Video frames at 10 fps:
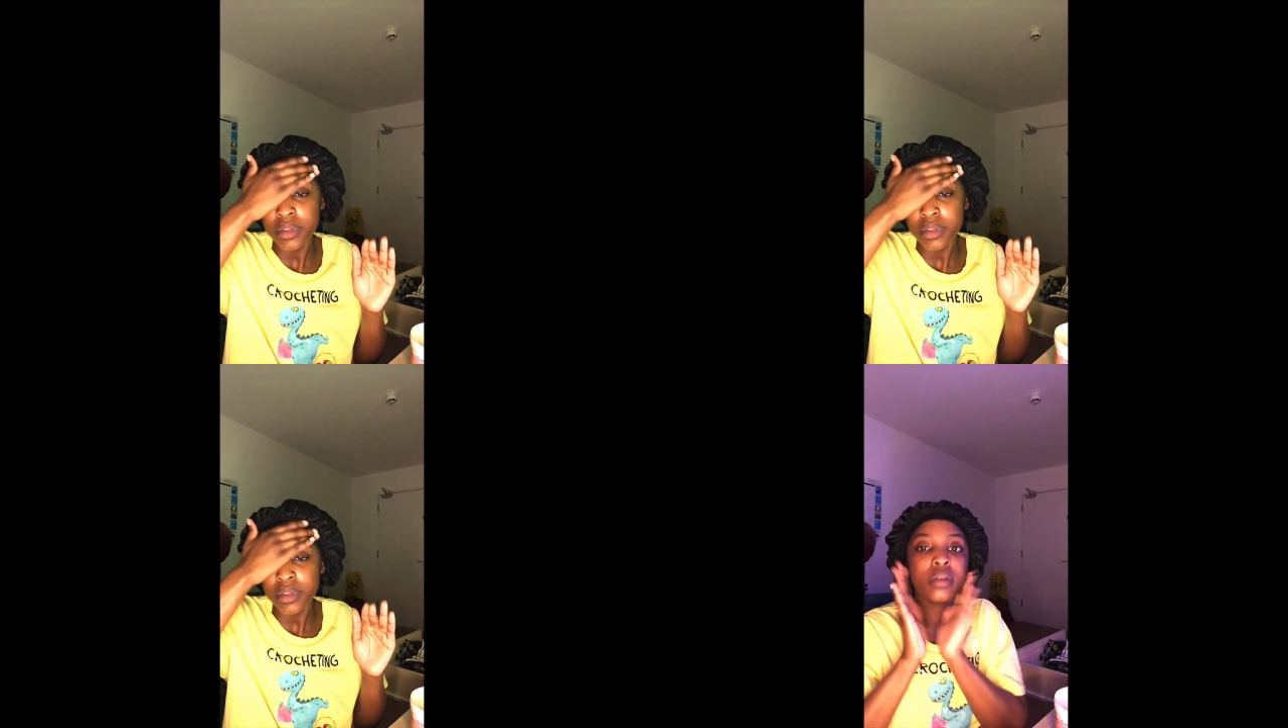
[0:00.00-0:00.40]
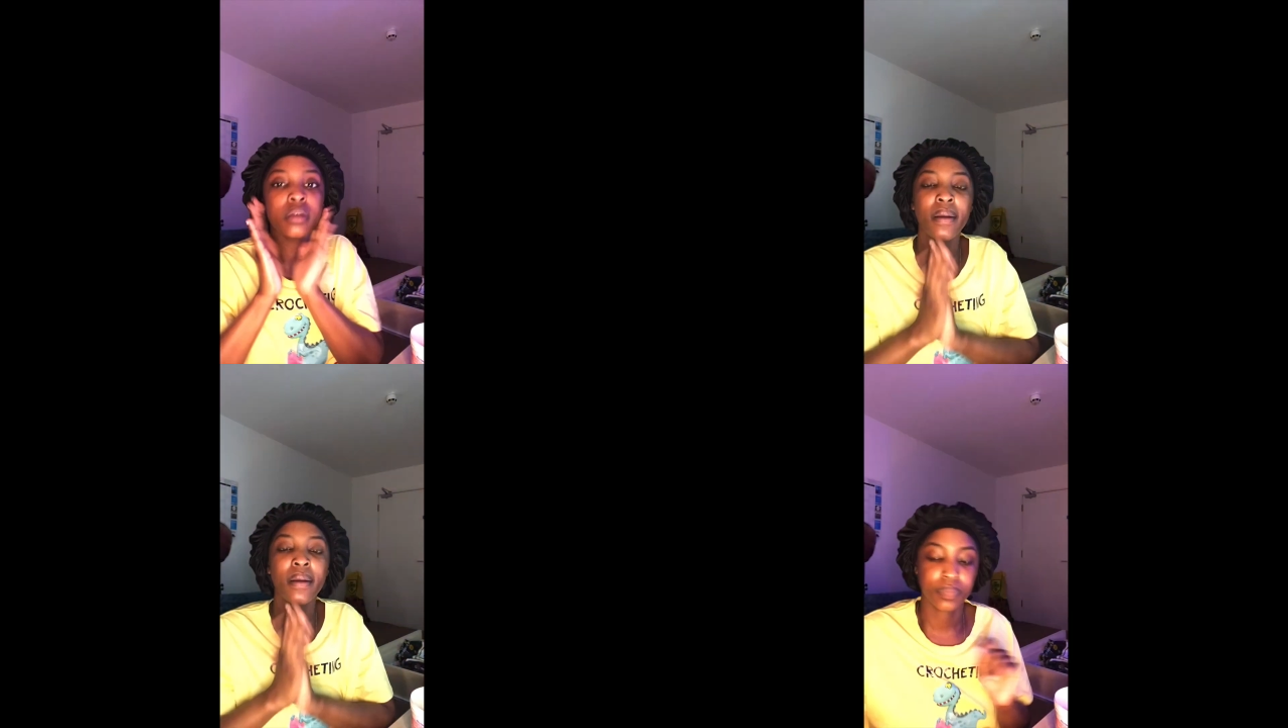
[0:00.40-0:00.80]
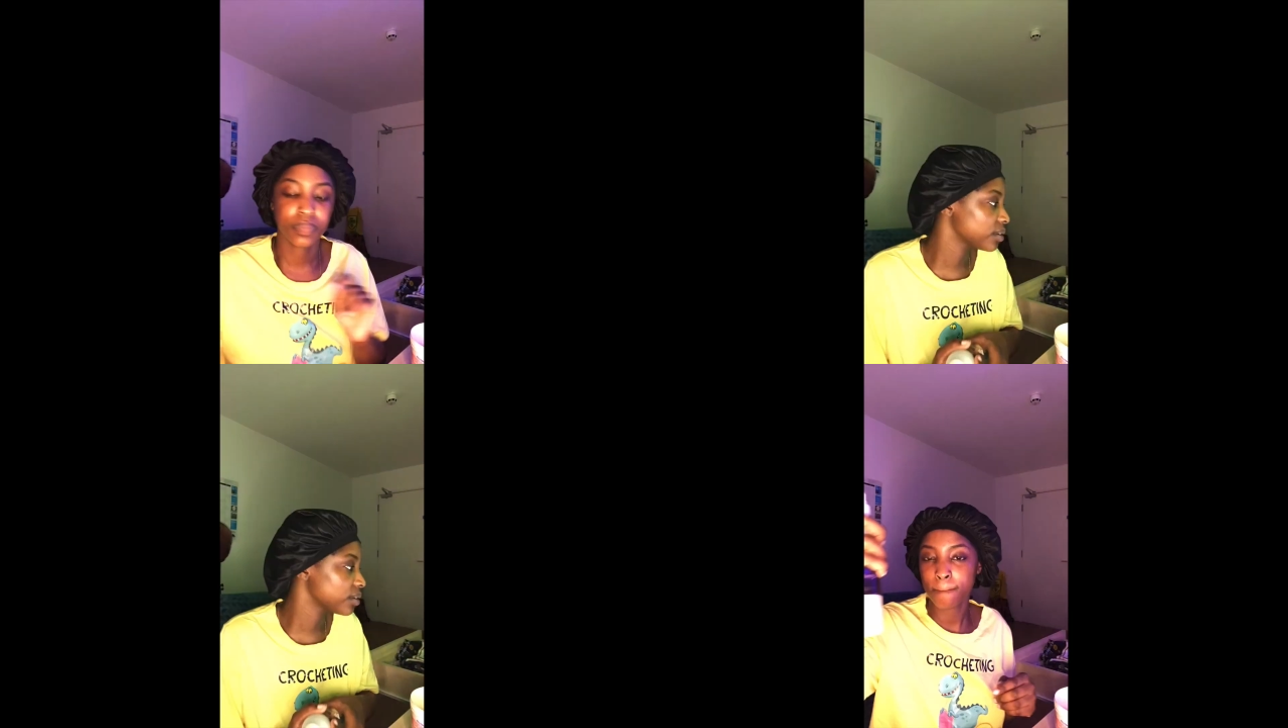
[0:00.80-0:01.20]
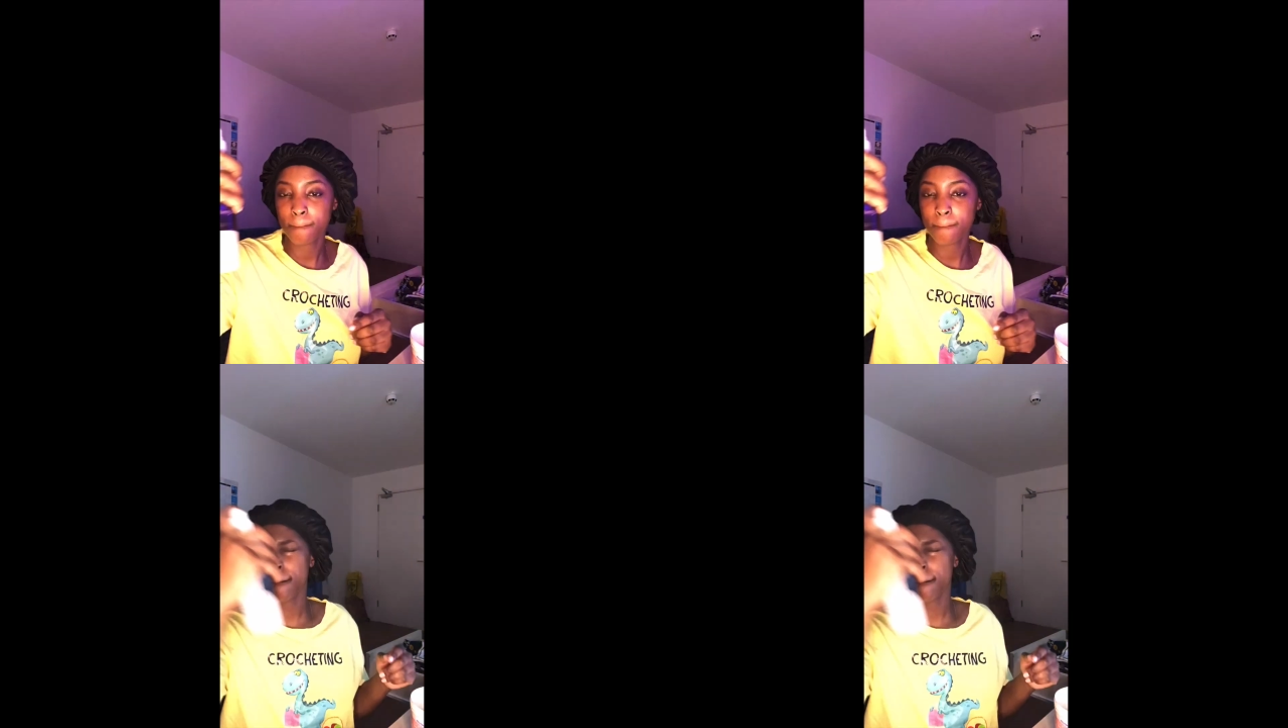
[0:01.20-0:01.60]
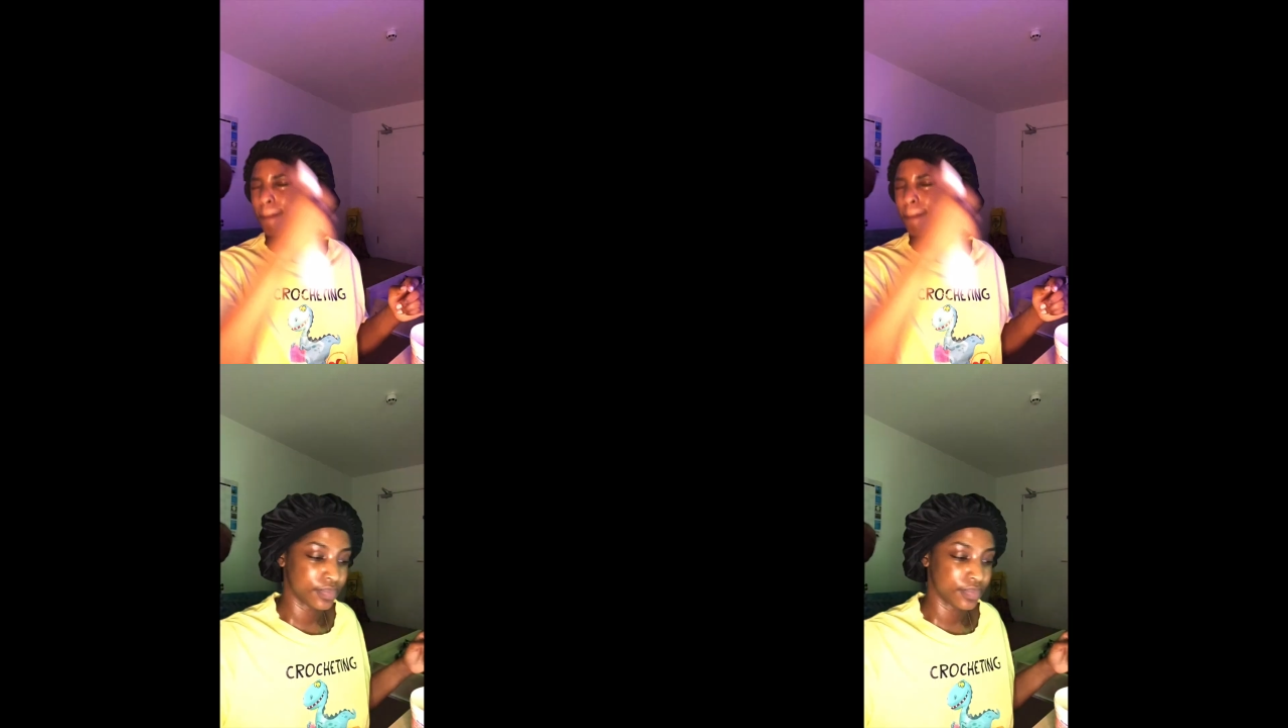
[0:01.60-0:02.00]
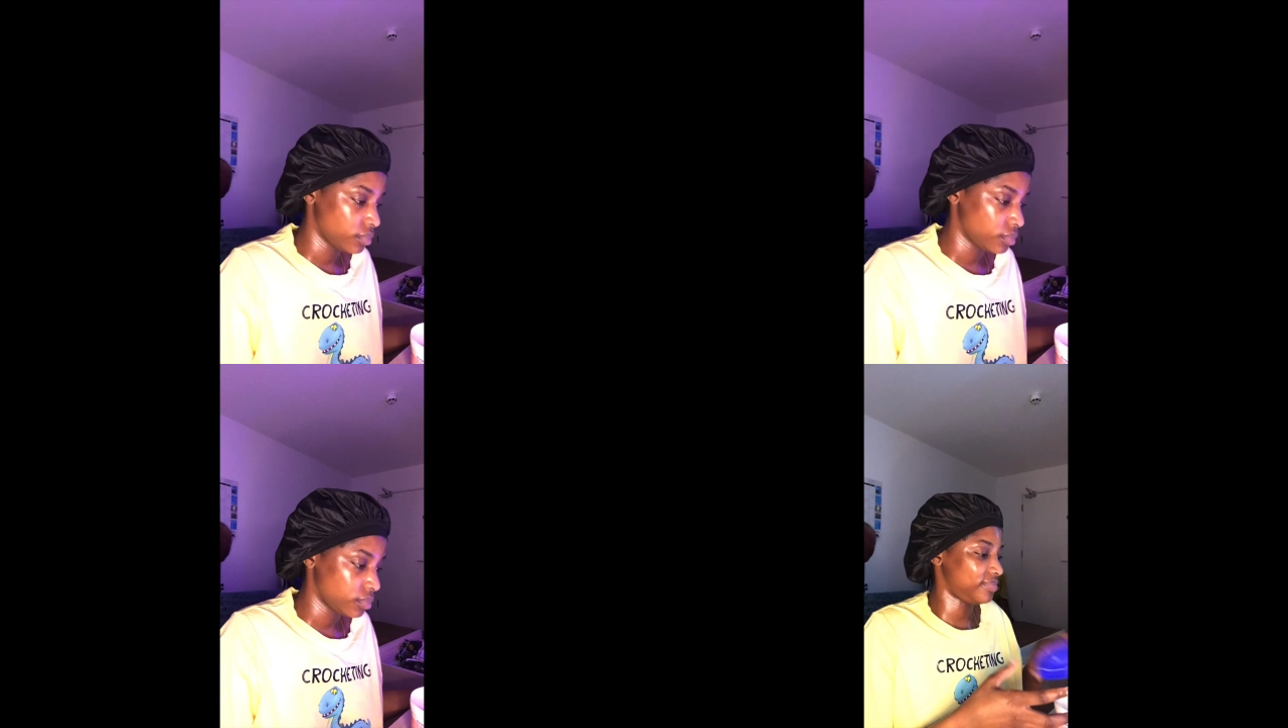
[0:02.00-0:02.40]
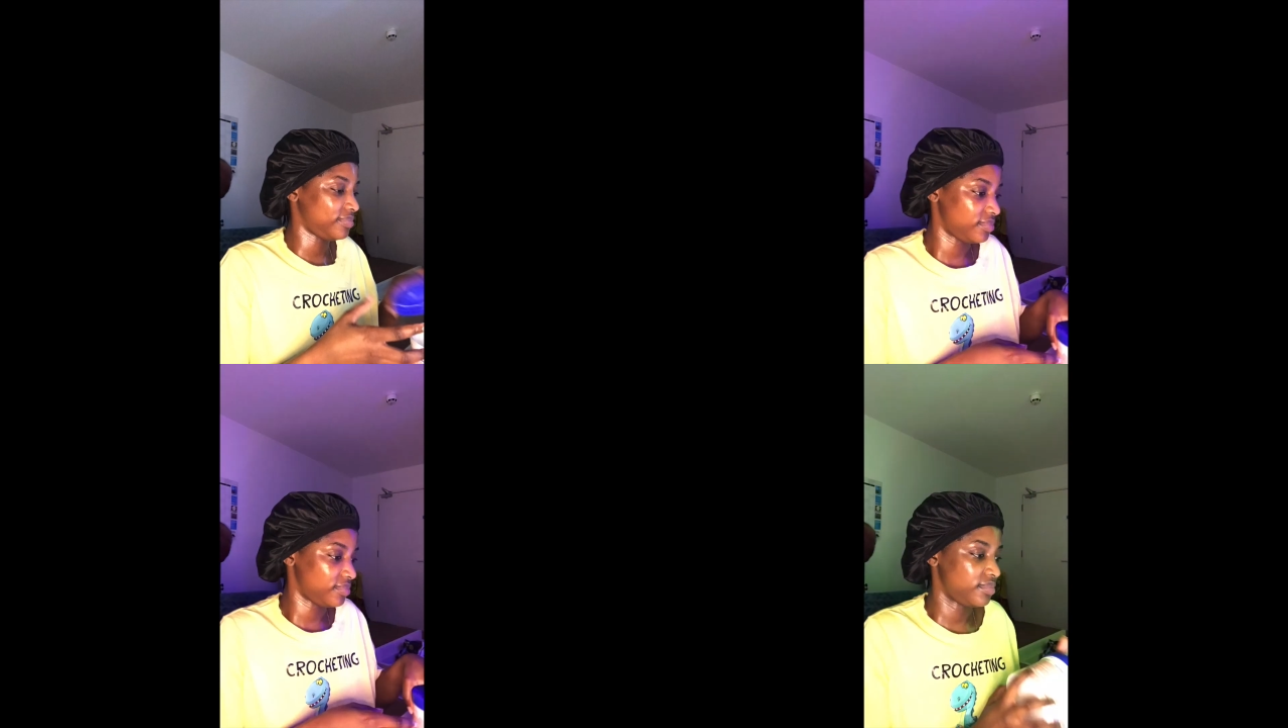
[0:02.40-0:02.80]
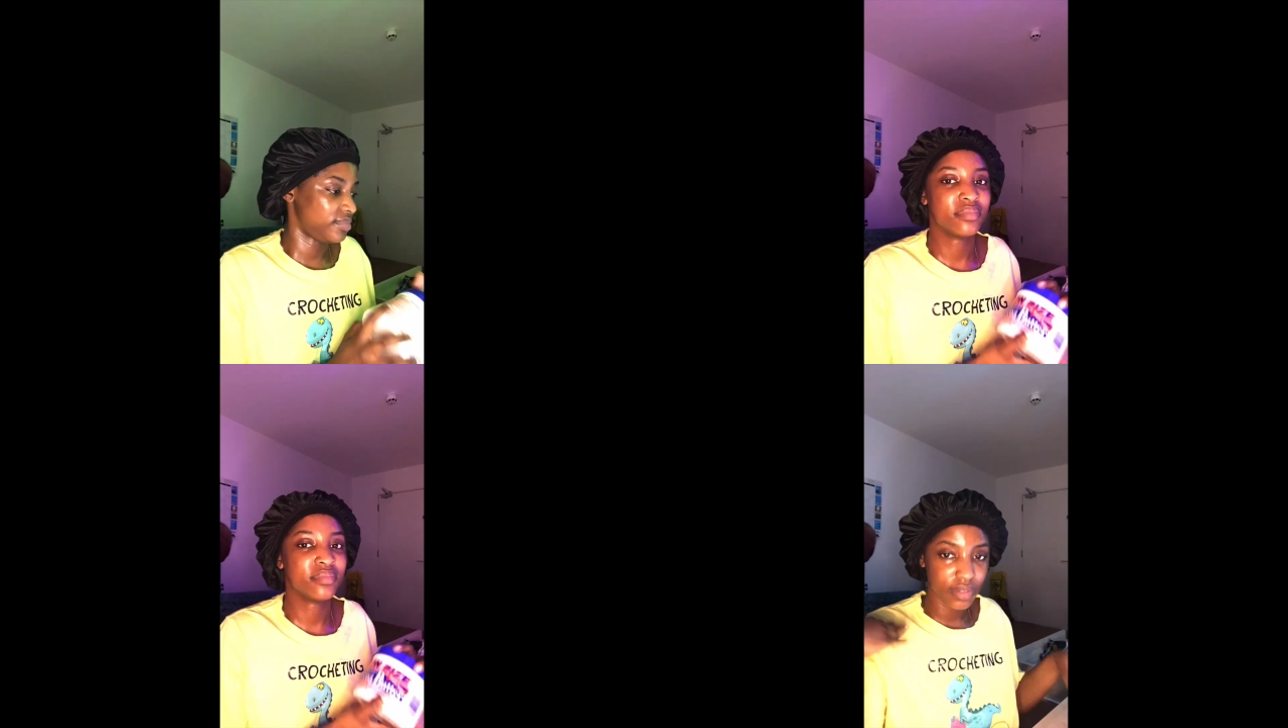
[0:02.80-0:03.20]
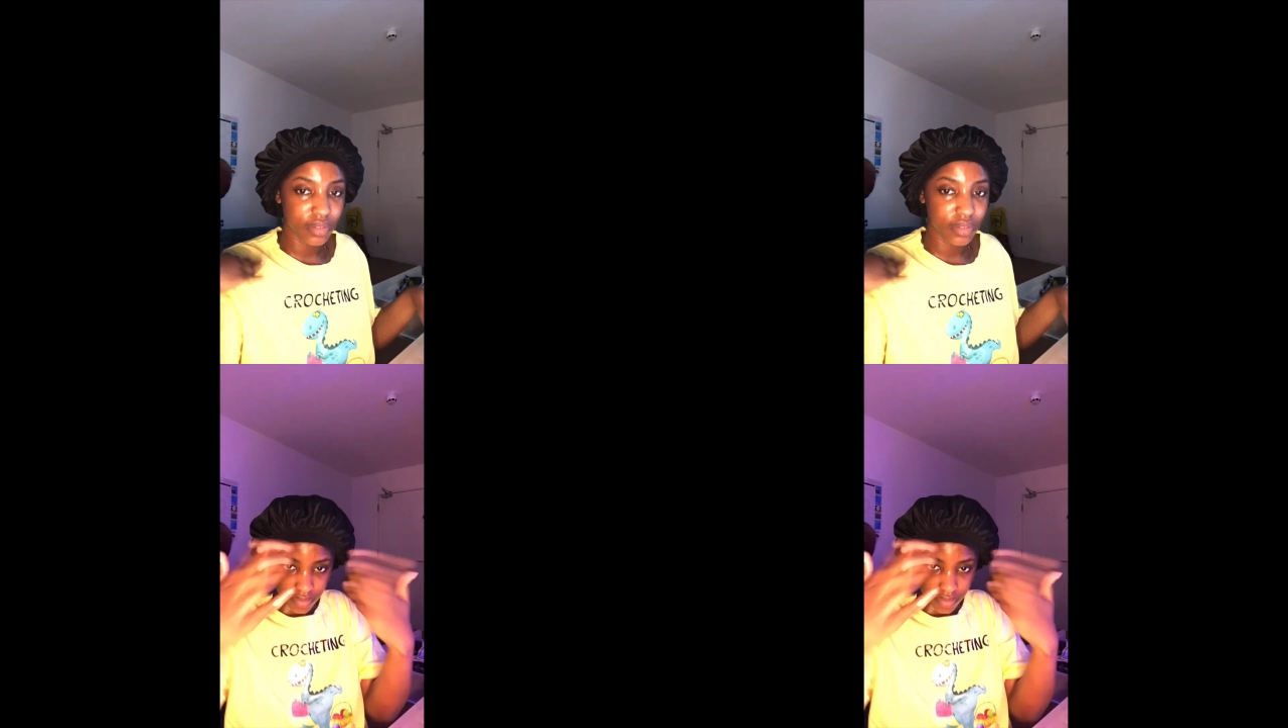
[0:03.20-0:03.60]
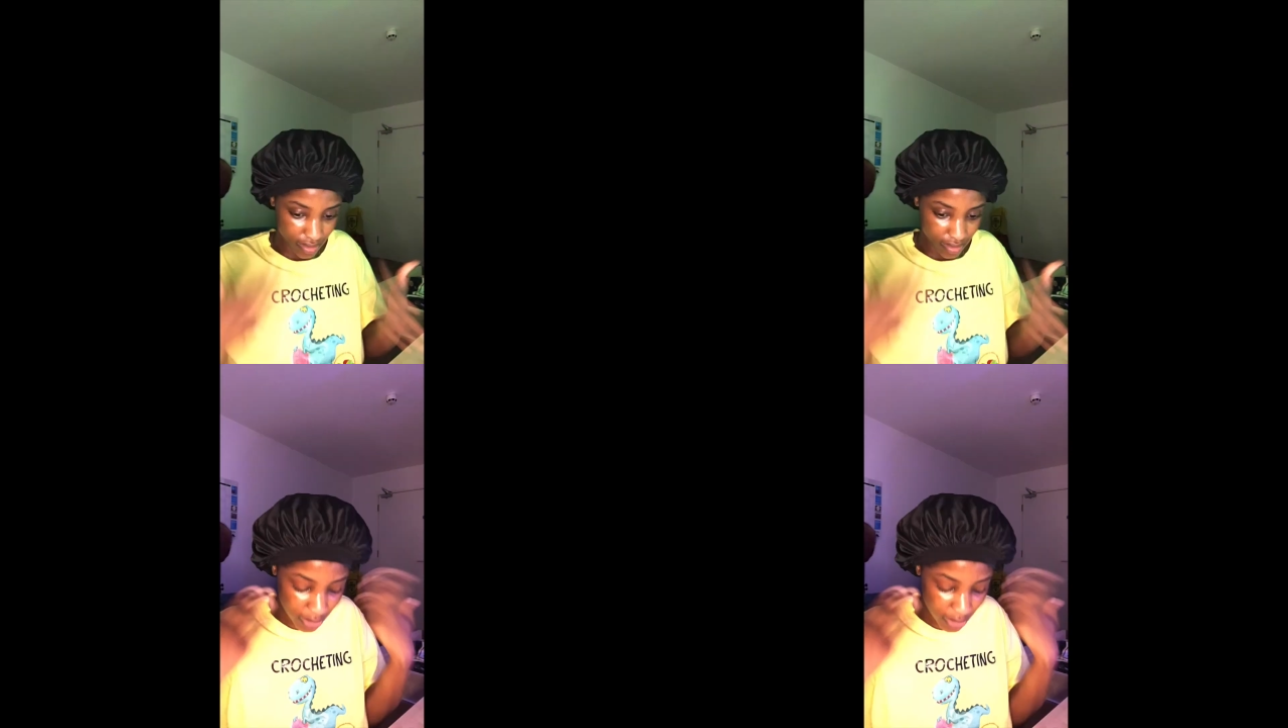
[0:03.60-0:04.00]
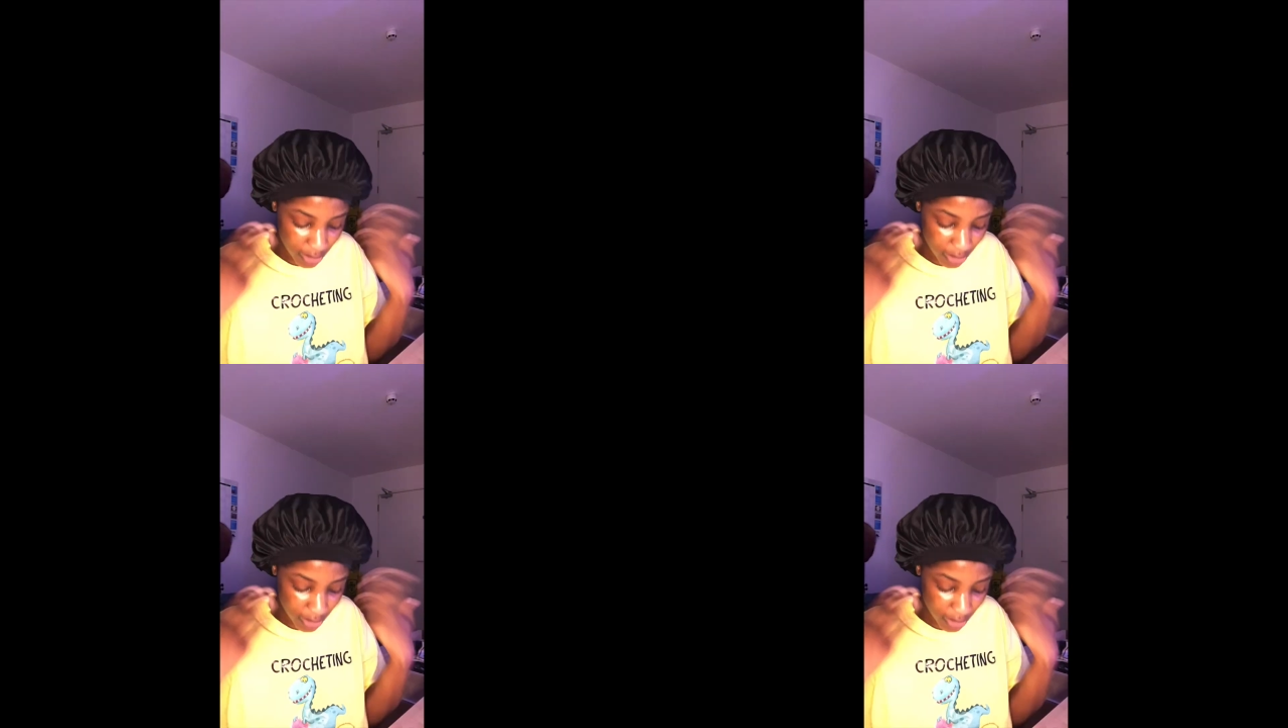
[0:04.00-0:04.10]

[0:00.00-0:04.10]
I always go like how I feel, actually, how my skin is feeling,